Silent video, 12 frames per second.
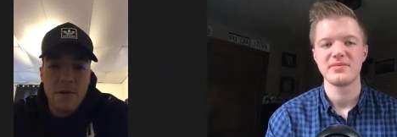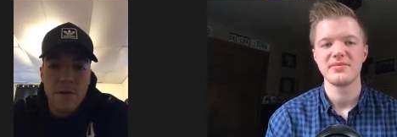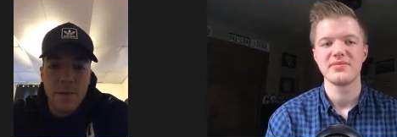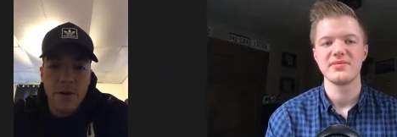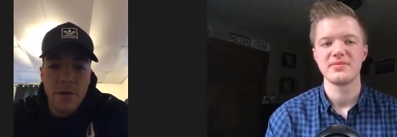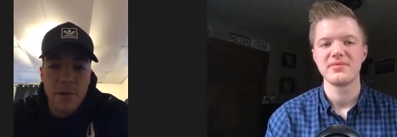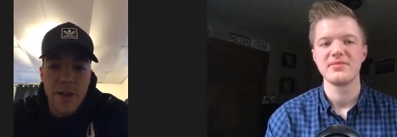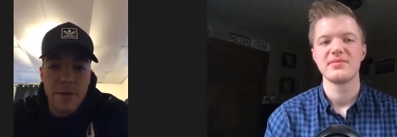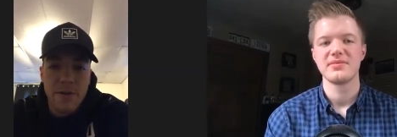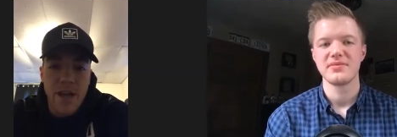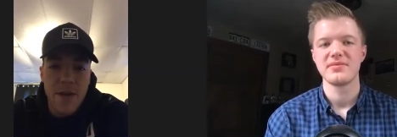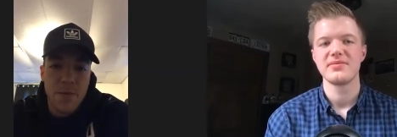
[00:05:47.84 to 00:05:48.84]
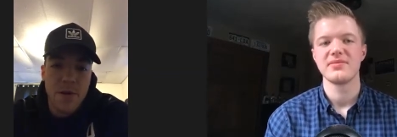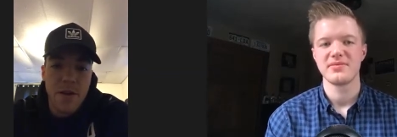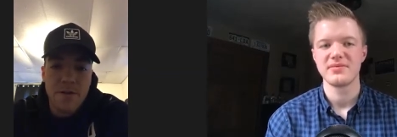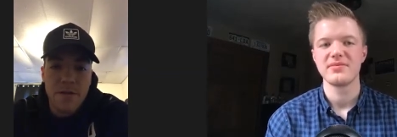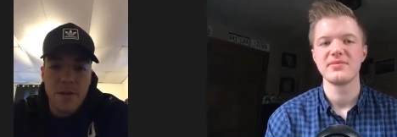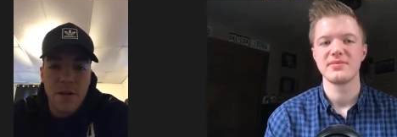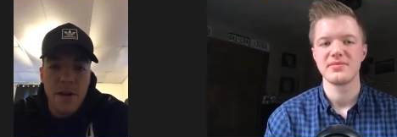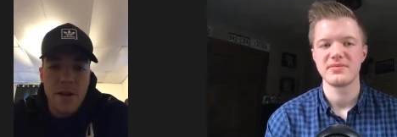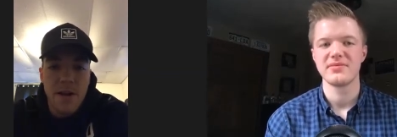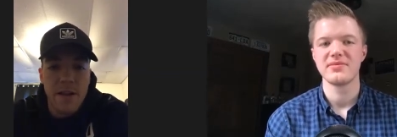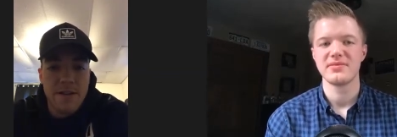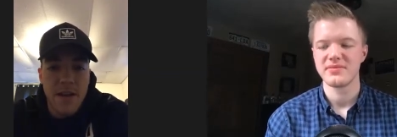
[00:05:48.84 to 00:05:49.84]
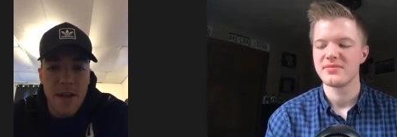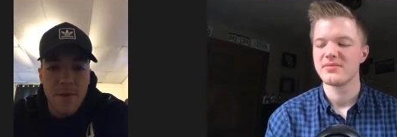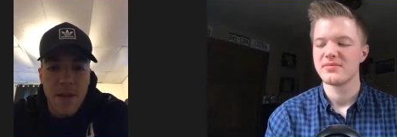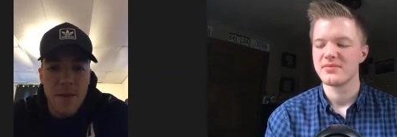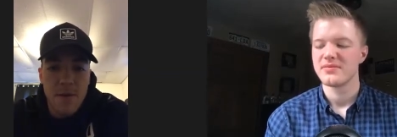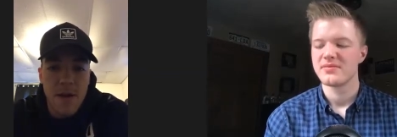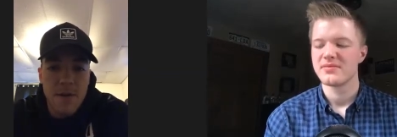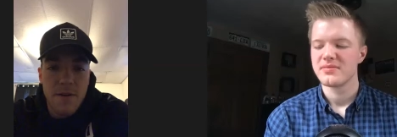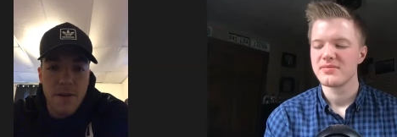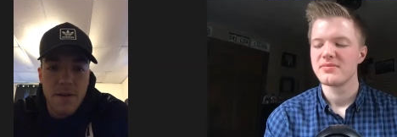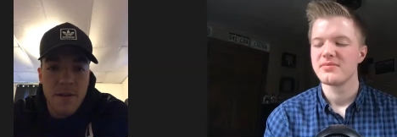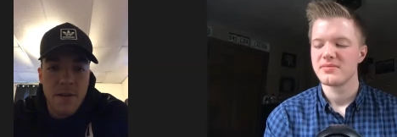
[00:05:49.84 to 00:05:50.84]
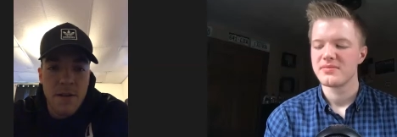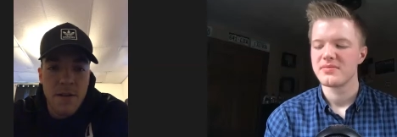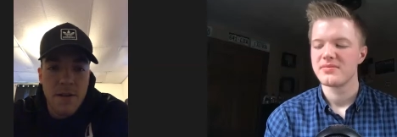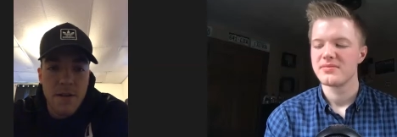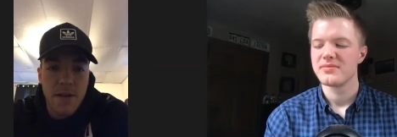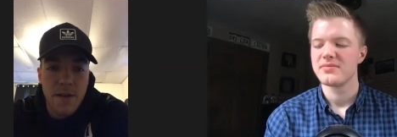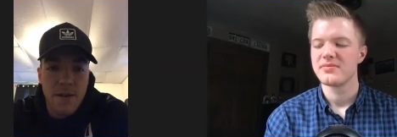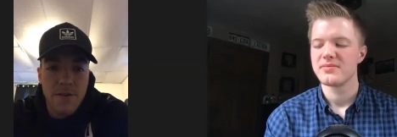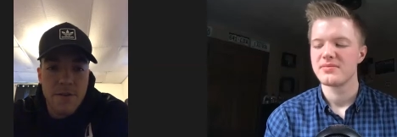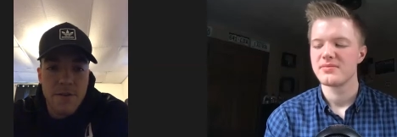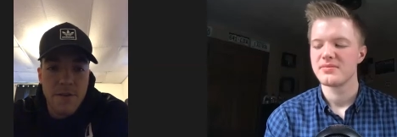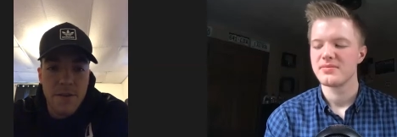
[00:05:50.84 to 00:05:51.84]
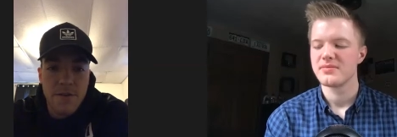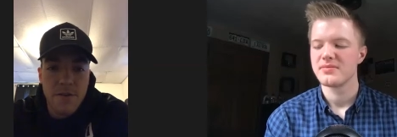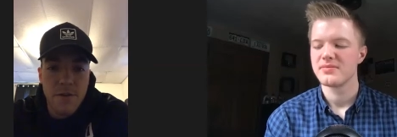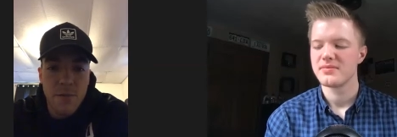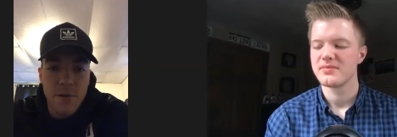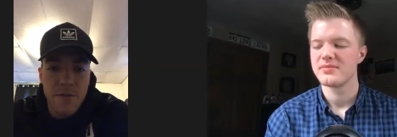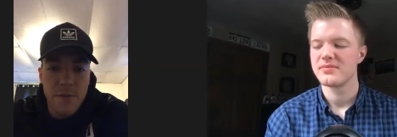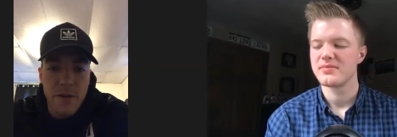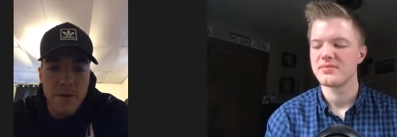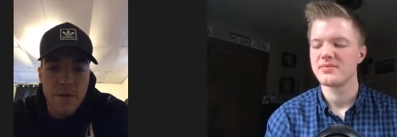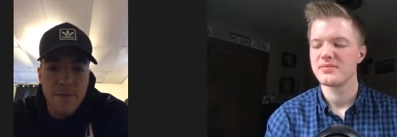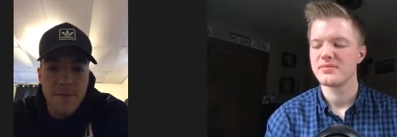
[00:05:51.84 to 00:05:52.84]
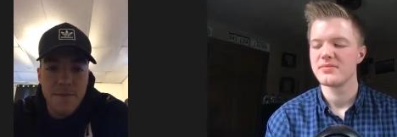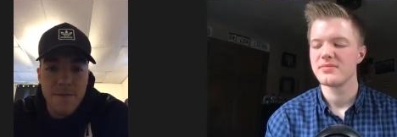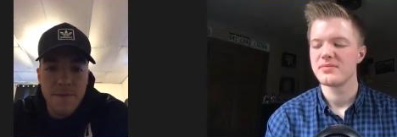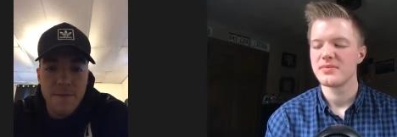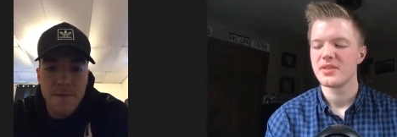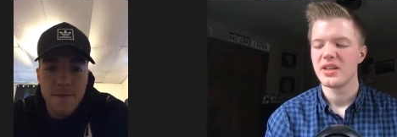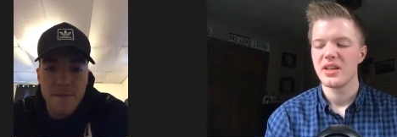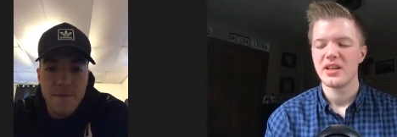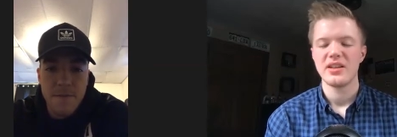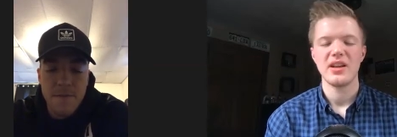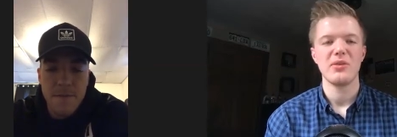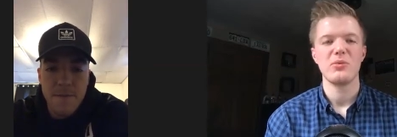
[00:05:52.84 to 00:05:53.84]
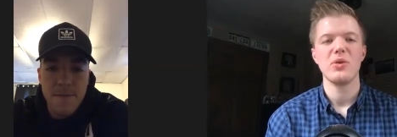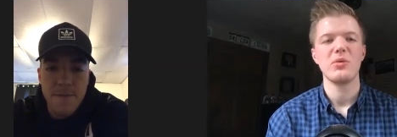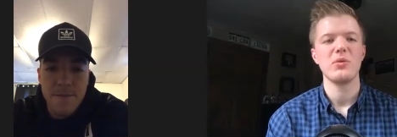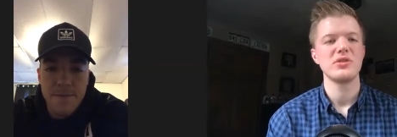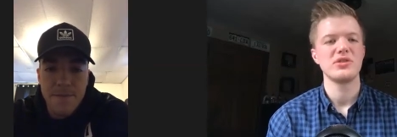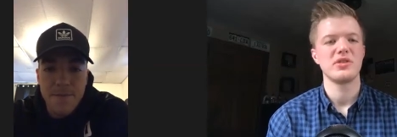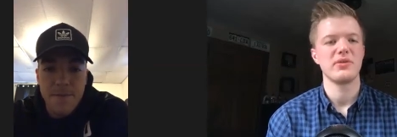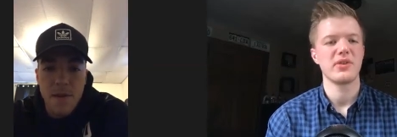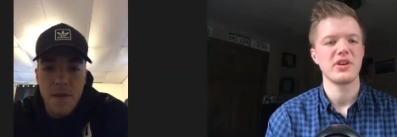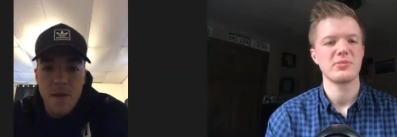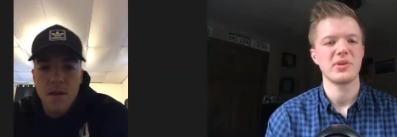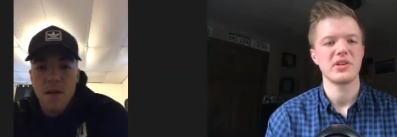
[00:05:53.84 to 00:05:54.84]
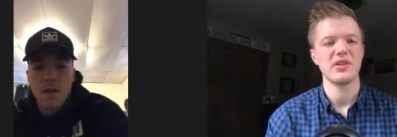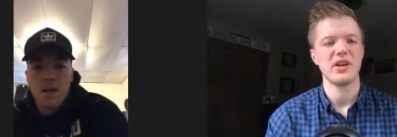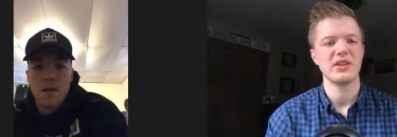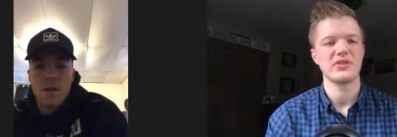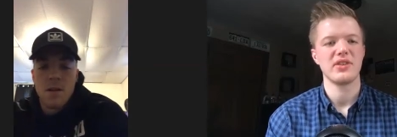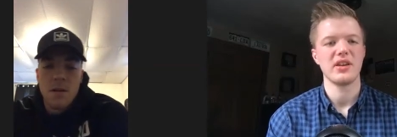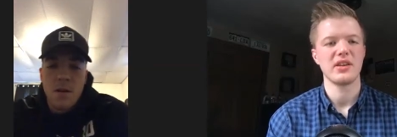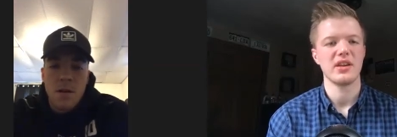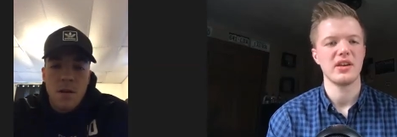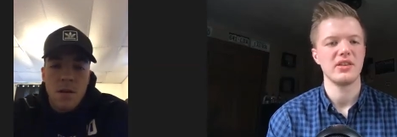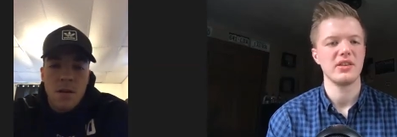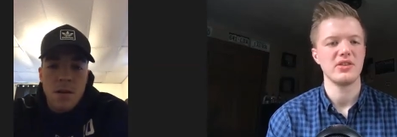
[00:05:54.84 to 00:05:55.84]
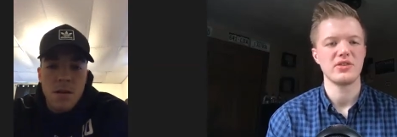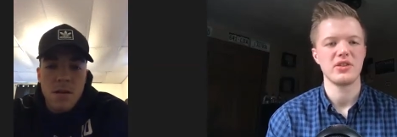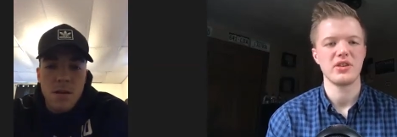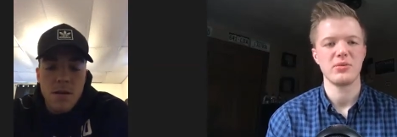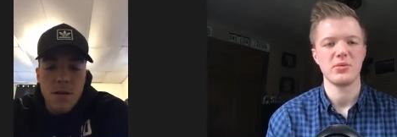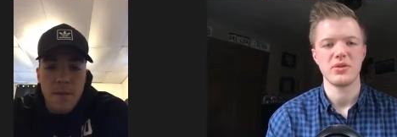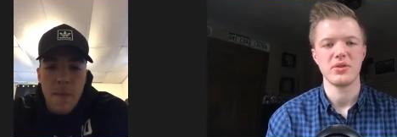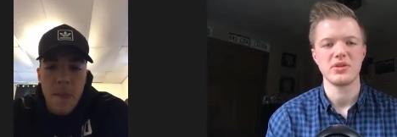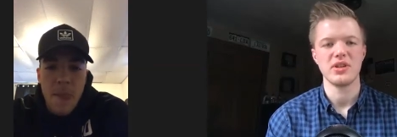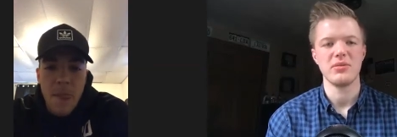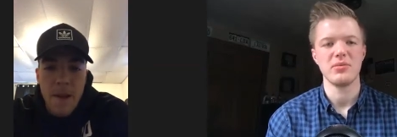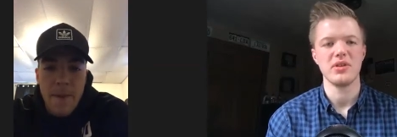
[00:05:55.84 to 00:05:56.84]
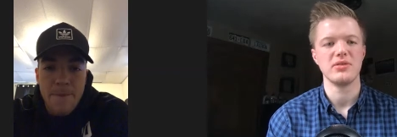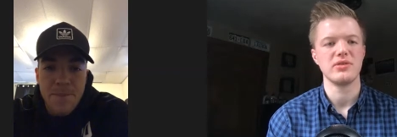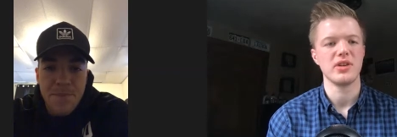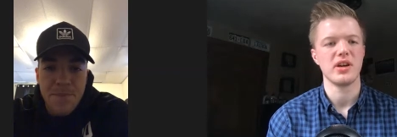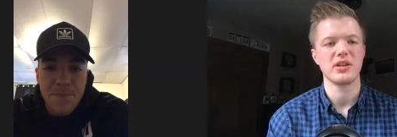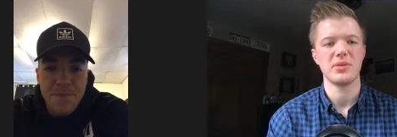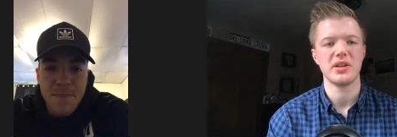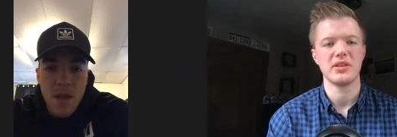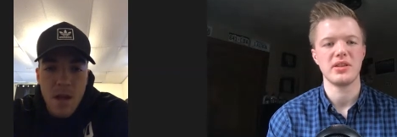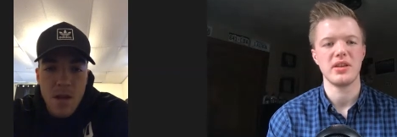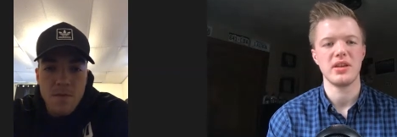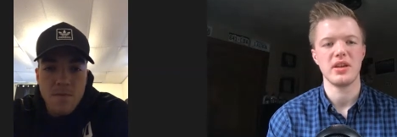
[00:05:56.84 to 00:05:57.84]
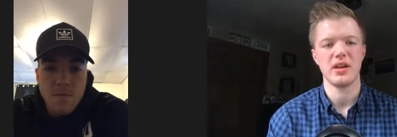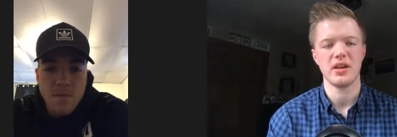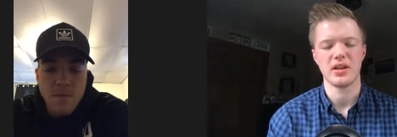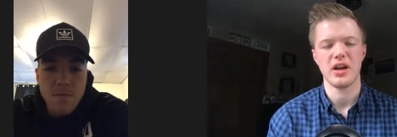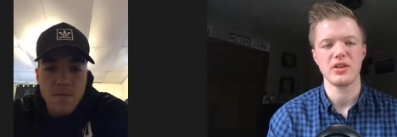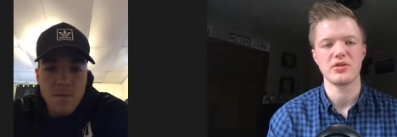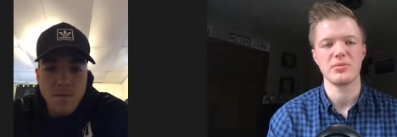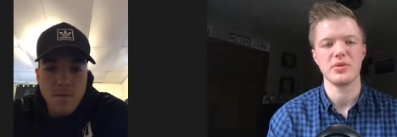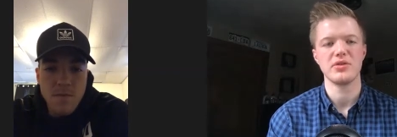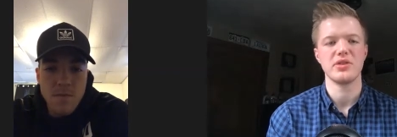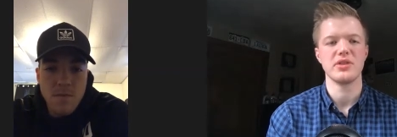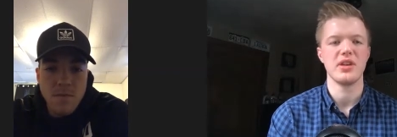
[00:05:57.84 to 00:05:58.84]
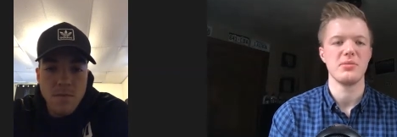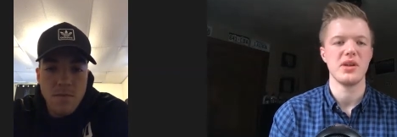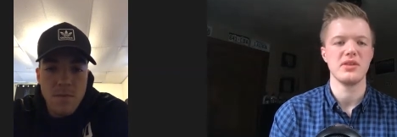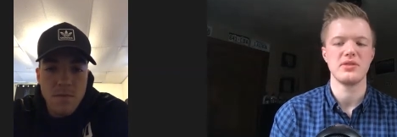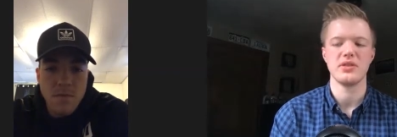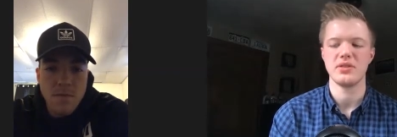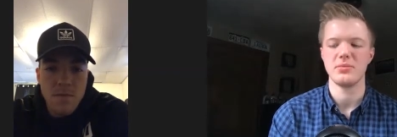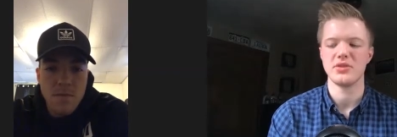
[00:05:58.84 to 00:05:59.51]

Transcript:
Speaker 1: we knew what Blake was capable of. So his time came around, and yeah, those those two are pretty special.
Speaker 2: Now, what was the freshman class like uh, this year with your team? And talk about the uh, contribution they made to your team